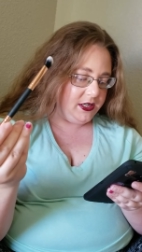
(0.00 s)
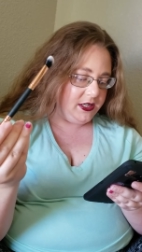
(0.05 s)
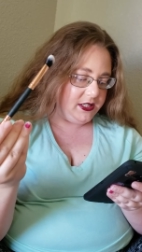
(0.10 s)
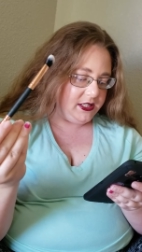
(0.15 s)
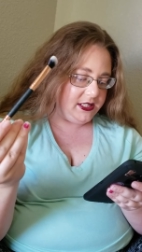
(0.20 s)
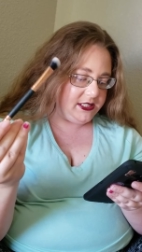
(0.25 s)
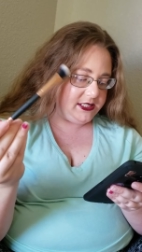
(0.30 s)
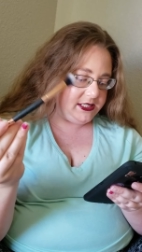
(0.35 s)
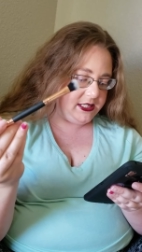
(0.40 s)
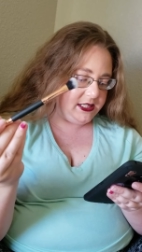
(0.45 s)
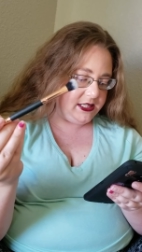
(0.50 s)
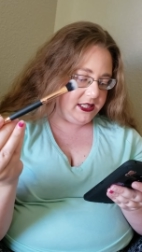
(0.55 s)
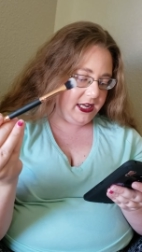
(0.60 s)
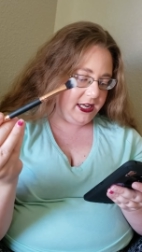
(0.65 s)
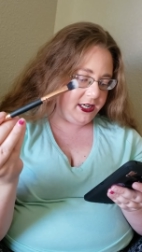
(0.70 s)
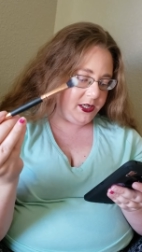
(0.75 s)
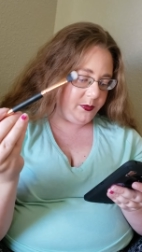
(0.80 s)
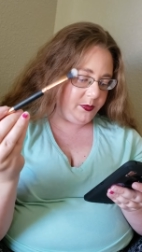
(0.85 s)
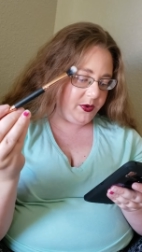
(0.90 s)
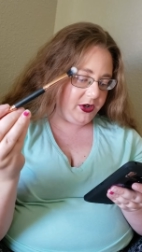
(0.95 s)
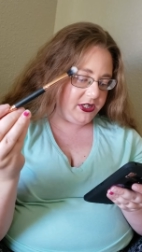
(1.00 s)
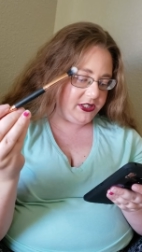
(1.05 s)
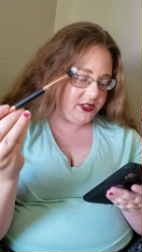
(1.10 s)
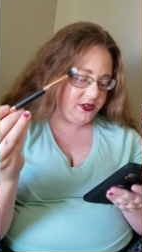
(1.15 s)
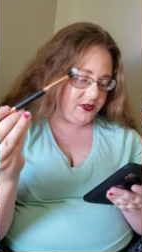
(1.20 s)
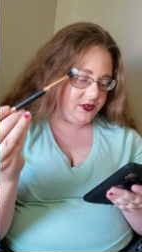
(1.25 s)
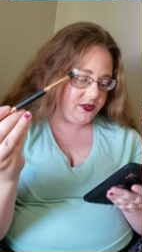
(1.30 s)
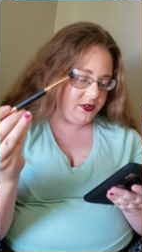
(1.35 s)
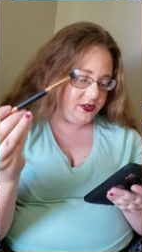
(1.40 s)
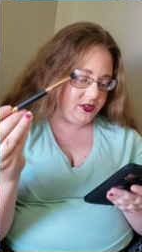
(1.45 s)
The synthetic
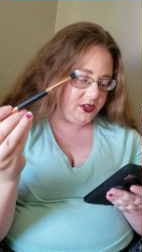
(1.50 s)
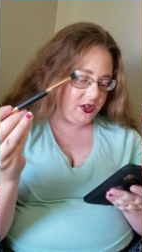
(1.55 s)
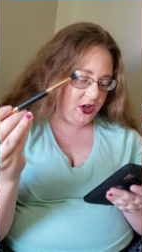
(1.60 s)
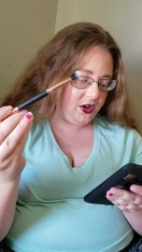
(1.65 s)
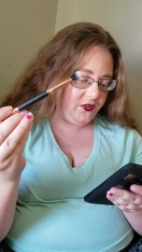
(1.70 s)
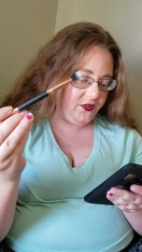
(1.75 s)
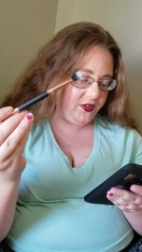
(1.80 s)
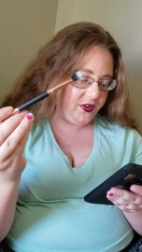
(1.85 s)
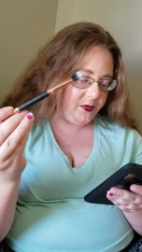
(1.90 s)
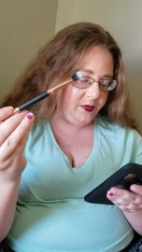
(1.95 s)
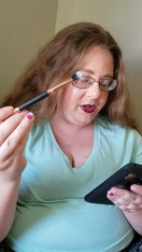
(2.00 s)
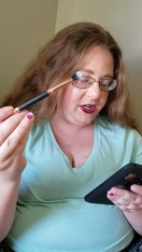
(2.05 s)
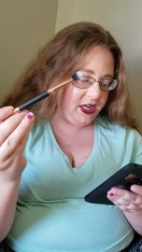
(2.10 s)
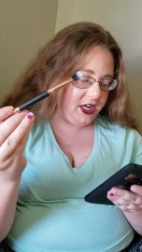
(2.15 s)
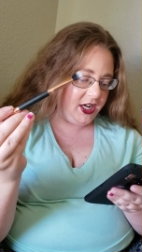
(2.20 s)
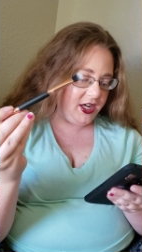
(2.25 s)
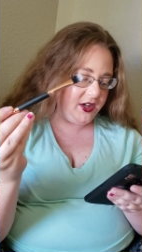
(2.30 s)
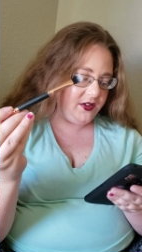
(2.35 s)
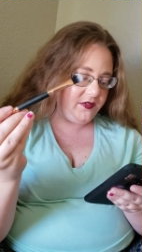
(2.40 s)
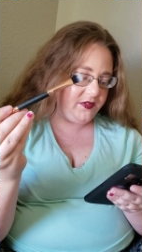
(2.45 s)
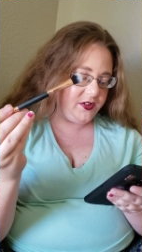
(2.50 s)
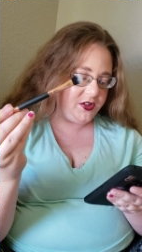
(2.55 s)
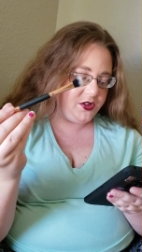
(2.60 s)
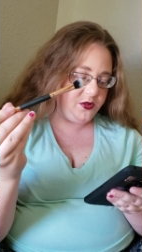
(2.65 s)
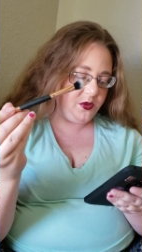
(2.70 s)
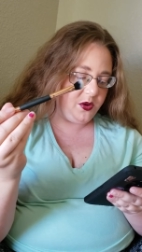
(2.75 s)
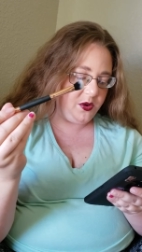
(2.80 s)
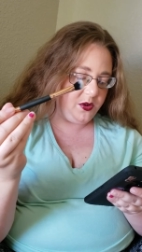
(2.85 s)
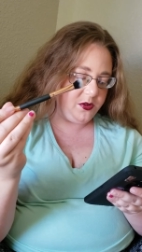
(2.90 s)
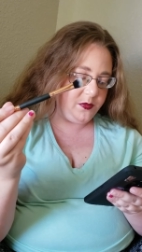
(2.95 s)
bristles are firm enough
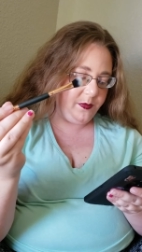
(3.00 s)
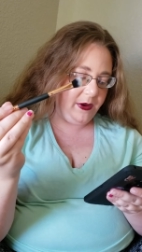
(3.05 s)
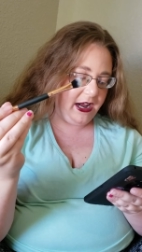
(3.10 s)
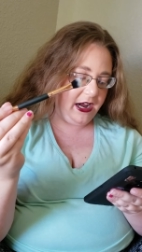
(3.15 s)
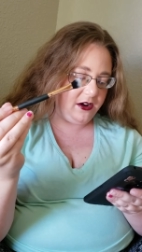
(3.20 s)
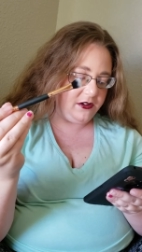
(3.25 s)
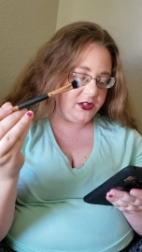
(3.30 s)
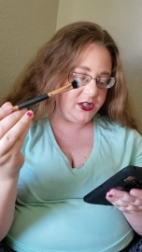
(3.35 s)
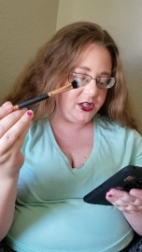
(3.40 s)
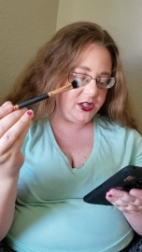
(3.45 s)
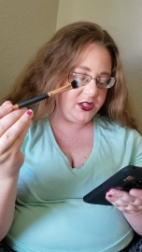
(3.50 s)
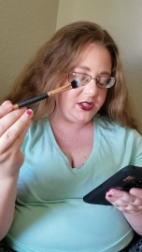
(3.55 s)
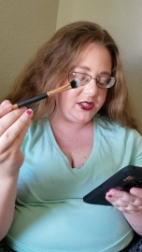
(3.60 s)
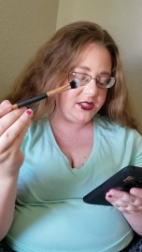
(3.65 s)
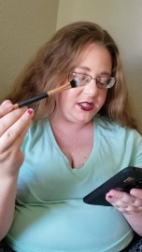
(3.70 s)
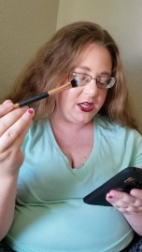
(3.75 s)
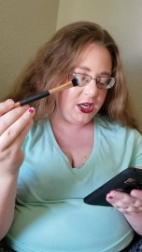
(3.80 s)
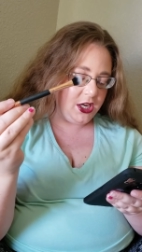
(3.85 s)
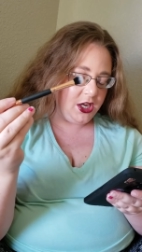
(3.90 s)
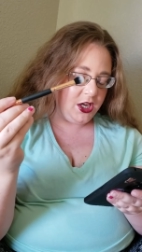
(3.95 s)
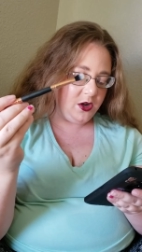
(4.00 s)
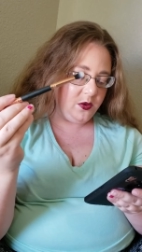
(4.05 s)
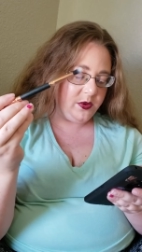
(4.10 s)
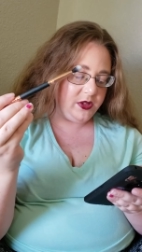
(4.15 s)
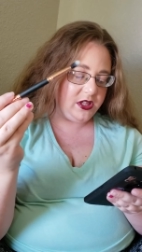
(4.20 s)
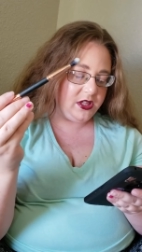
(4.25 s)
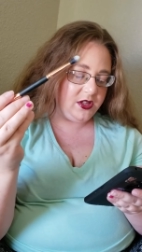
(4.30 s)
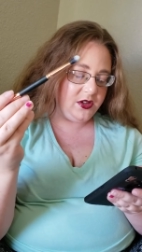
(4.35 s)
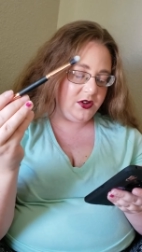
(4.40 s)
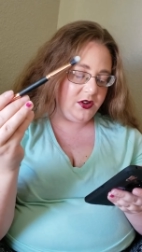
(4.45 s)
to hold powders
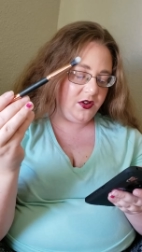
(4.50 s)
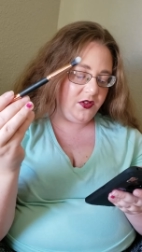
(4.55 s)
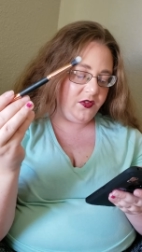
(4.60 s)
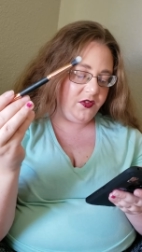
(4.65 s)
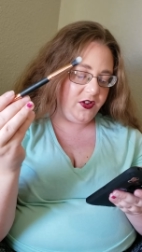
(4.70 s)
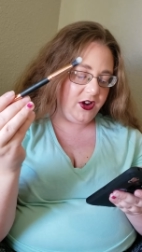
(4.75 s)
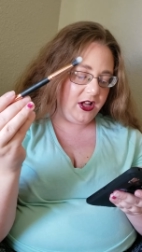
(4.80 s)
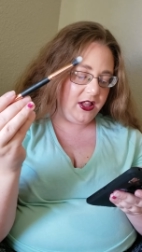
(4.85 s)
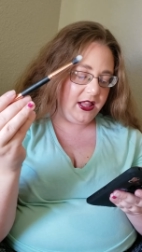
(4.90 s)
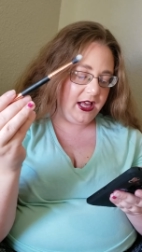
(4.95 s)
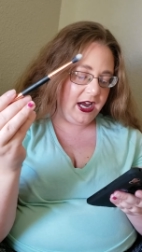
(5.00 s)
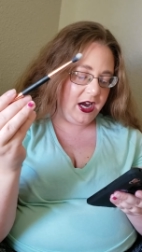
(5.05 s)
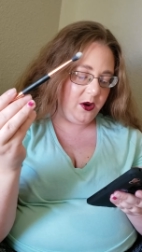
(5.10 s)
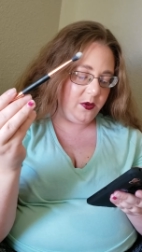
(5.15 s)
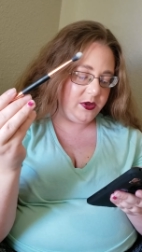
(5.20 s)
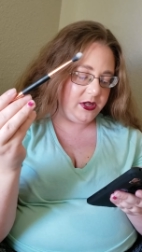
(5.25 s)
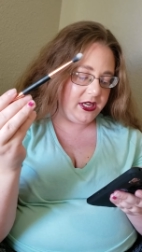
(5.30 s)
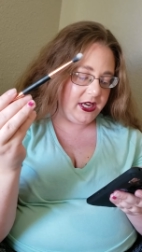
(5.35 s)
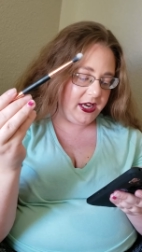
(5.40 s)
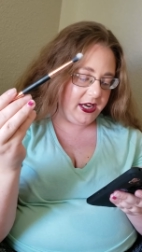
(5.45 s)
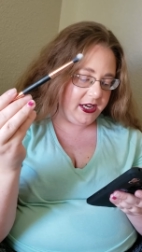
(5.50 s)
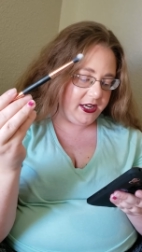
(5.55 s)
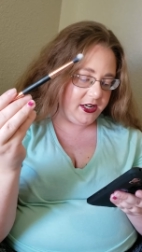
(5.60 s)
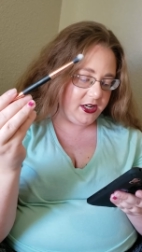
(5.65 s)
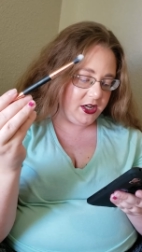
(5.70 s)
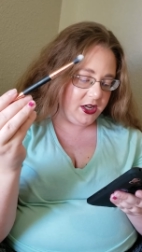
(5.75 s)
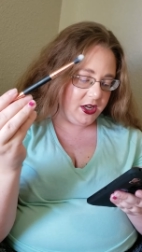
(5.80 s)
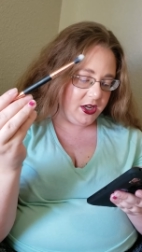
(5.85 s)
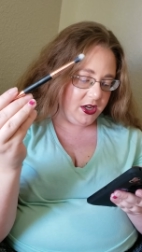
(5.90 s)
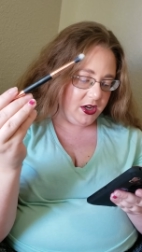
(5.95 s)
with little fallout,
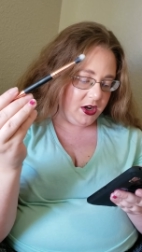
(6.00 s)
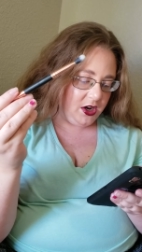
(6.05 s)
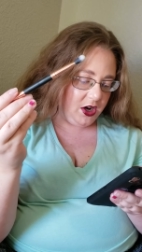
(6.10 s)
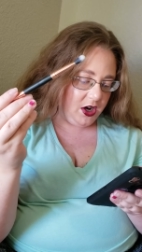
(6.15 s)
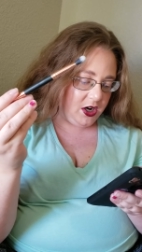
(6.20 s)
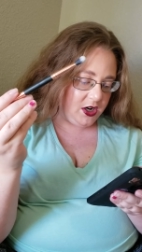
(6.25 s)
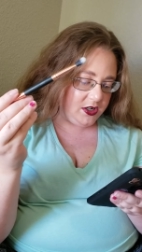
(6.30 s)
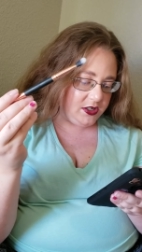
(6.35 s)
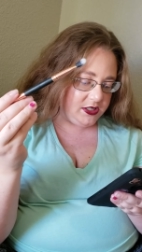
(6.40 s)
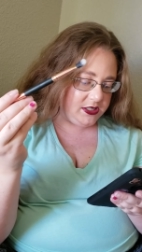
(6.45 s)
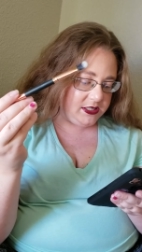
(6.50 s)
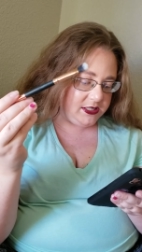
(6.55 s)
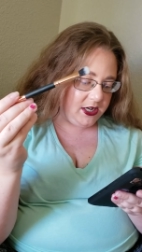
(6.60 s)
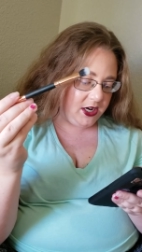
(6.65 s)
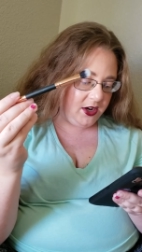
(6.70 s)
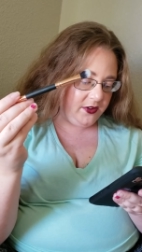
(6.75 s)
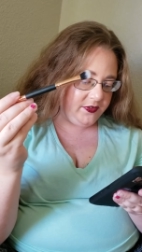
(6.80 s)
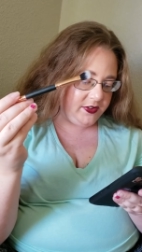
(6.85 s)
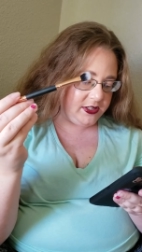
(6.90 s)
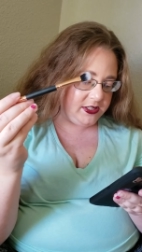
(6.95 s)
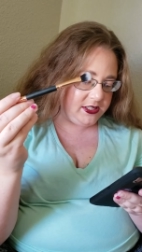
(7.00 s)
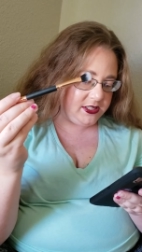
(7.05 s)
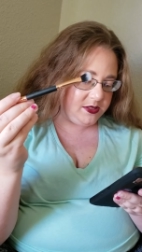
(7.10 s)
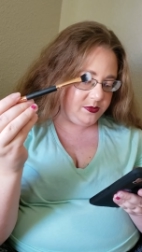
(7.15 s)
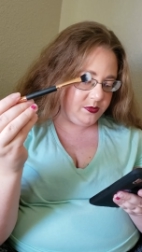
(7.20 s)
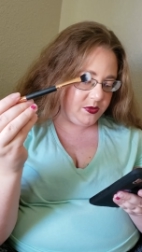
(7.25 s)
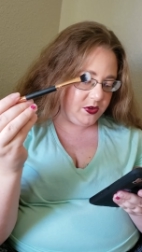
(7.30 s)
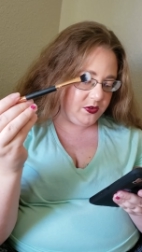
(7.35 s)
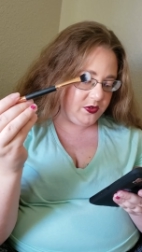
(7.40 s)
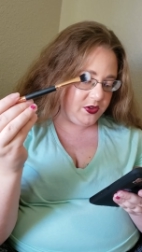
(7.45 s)
yet are soft and
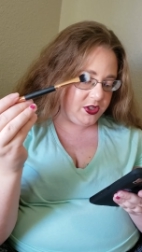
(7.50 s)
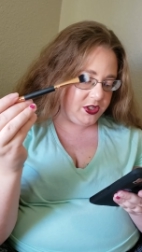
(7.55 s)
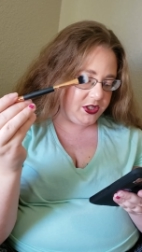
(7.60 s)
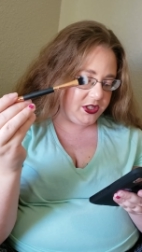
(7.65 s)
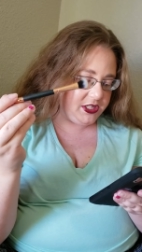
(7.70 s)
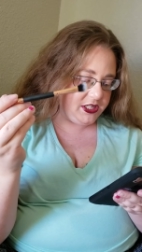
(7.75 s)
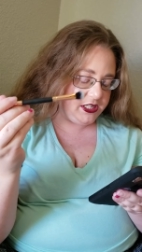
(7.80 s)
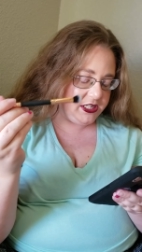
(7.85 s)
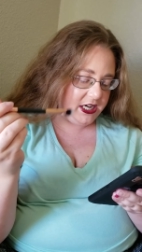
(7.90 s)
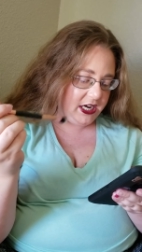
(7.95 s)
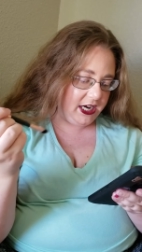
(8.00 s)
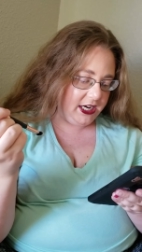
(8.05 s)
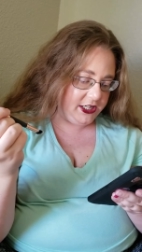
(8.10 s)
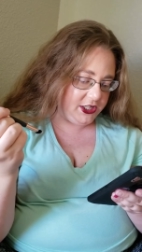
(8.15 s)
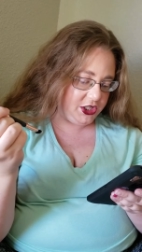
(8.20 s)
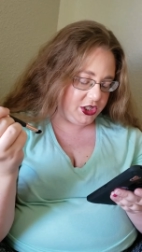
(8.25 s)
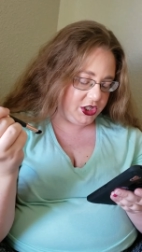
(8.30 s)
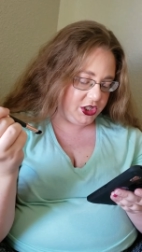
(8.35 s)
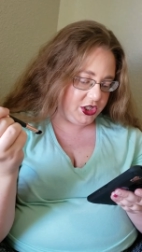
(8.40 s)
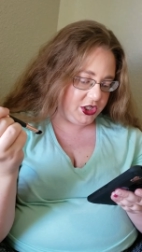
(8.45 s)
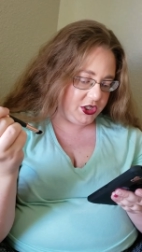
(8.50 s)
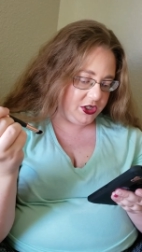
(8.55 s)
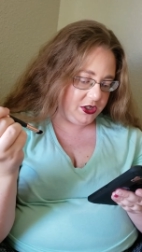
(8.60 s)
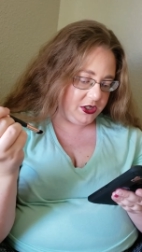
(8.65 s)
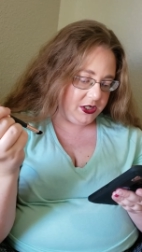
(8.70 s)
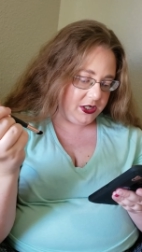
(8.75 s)
smooth to the touch.